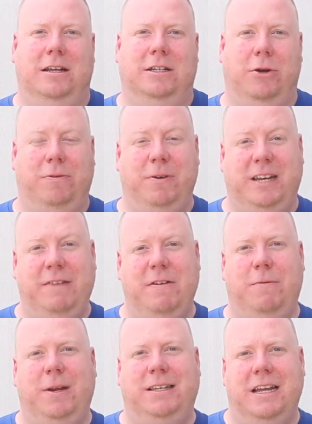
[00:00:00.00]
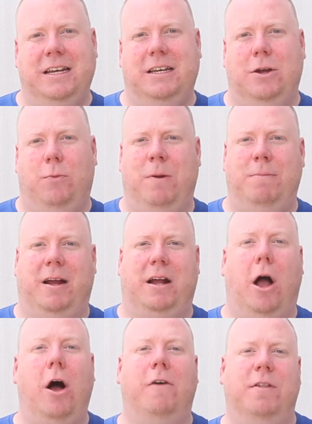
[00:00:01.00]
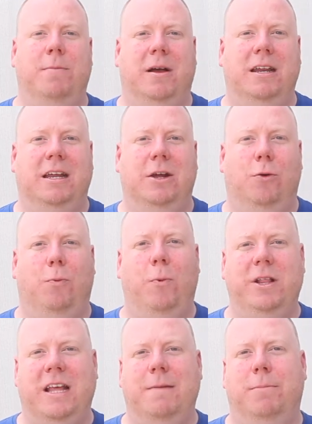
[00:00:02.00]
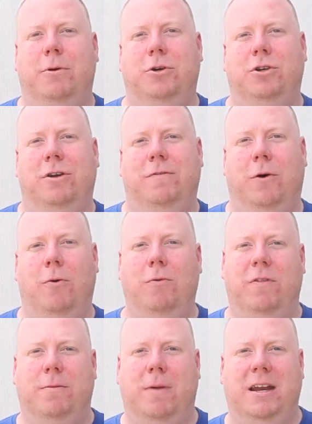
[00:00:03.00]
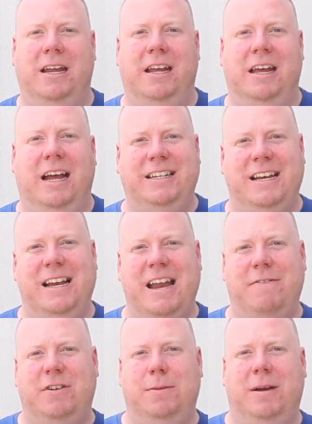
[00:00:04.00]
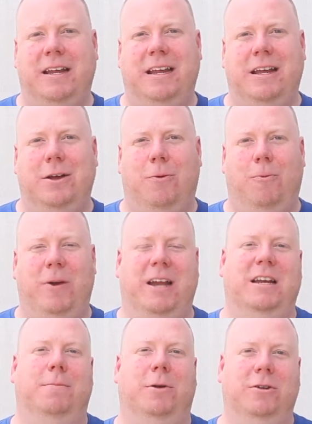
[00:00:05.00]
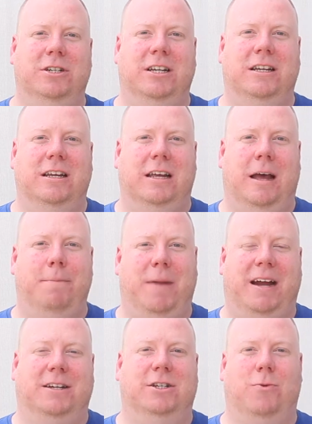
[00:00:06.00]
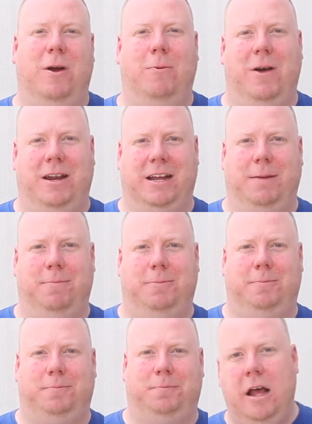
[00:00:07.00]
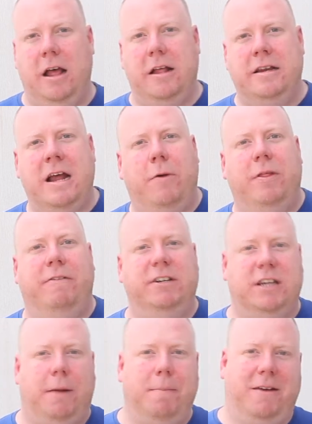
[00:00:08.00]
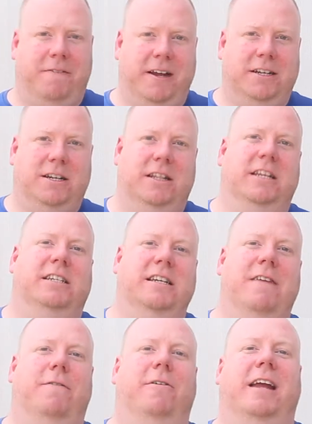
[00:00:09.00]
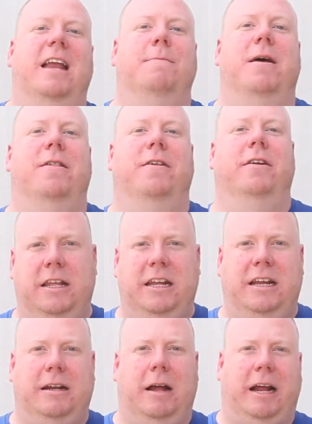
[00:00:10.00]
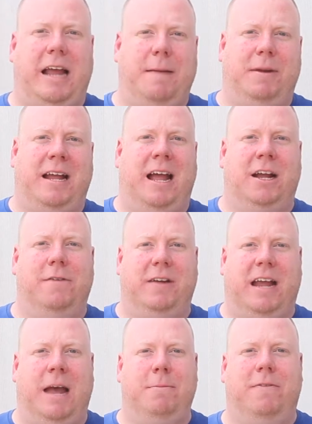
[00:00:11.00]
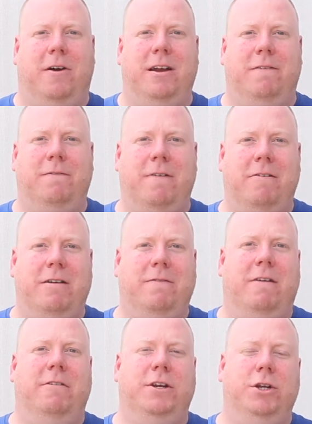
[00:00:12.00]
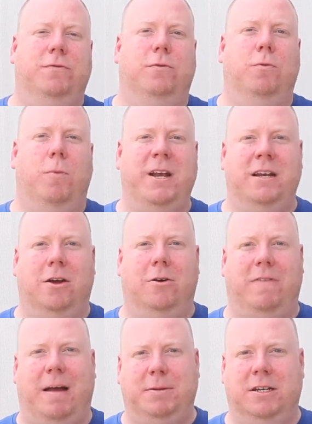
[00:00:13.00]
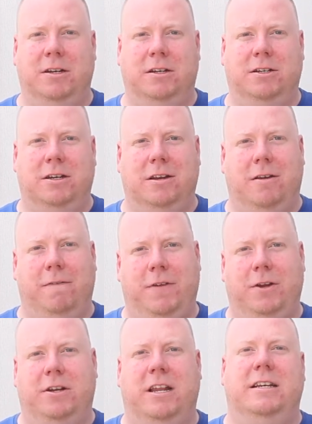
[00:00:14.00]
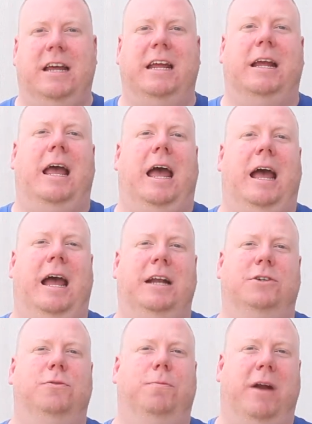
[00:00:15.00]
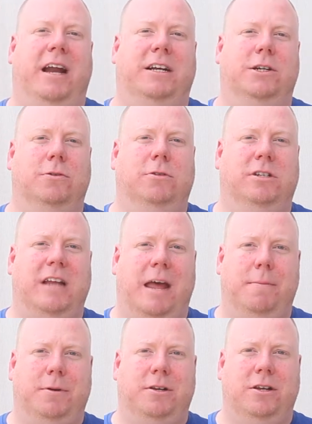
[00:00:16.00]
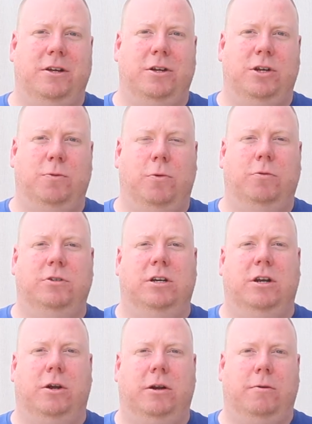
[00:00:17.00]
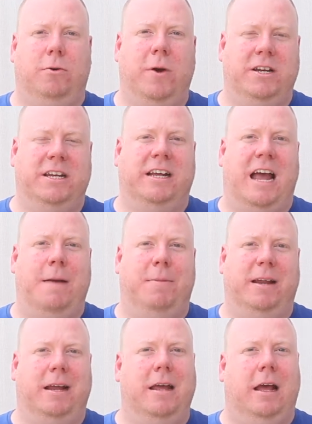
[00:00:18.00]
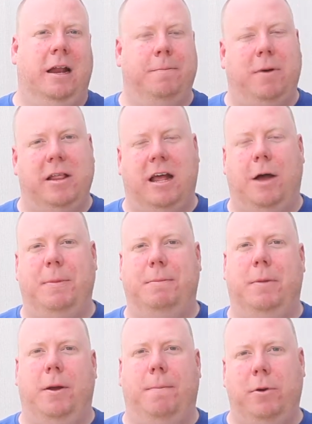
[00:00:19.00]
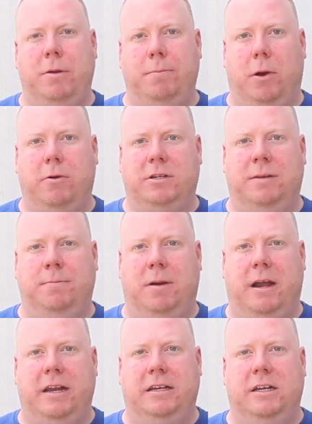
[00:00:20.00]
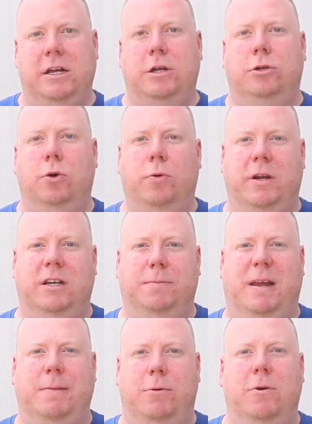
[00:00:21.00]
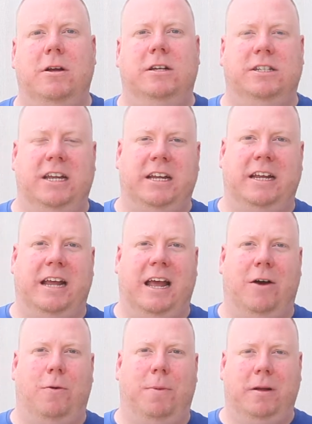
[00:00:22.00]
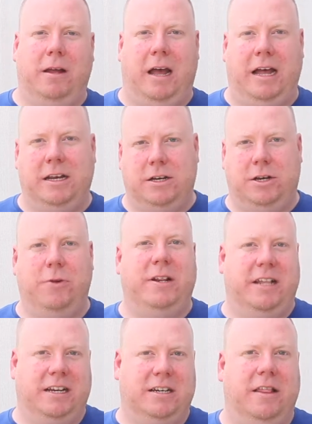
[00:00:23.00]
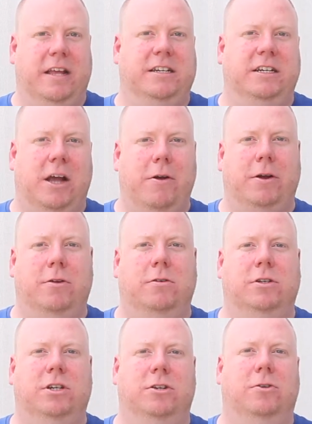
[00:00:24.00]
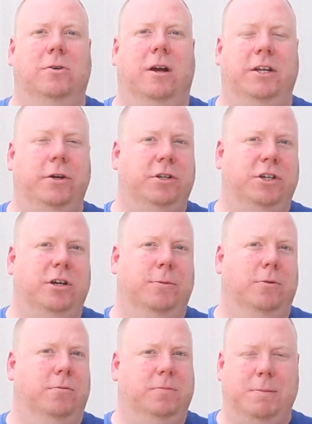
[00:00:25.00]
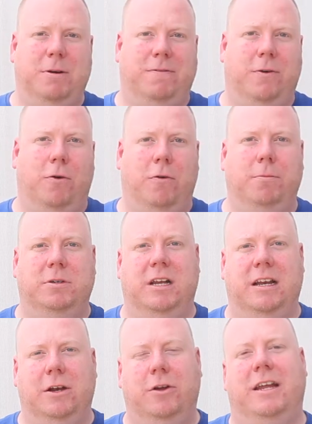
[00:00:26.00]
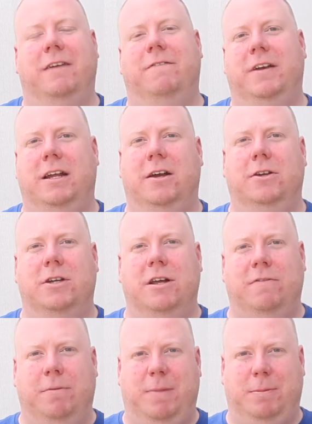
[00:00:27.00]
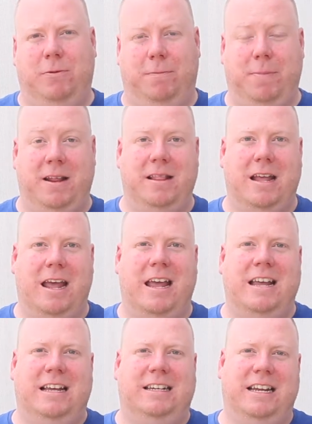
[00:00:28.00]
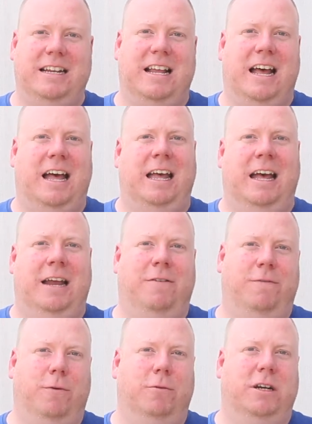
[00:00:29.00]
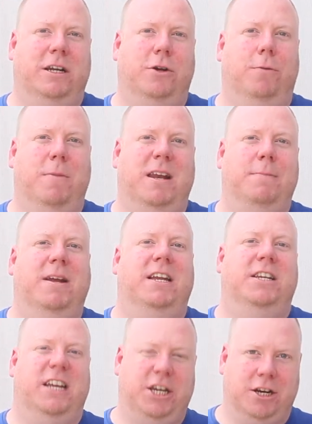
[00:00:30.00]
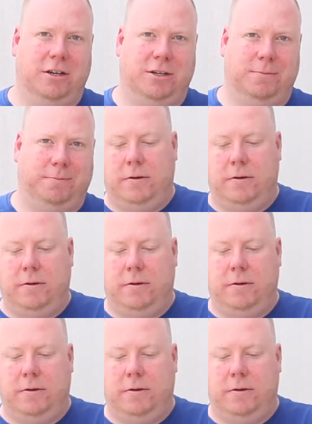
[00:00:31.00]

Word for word: So if we, even if we did win back half the money, we'd then push for all of the money, and inevitably we end up losing and back to square one again. Now, there is some benefits to this never again method. The gambling hangover can provide a very, very useful window of abstinence for you to then take actual practical steps towards quitting gambling. And by that I mean putting blocks in place, talking to people, seeking help, and doing things like this and going on to YouTube or similar forums and looking at videos from people who have been there, seen that, and unfortunately got many, many t shirts.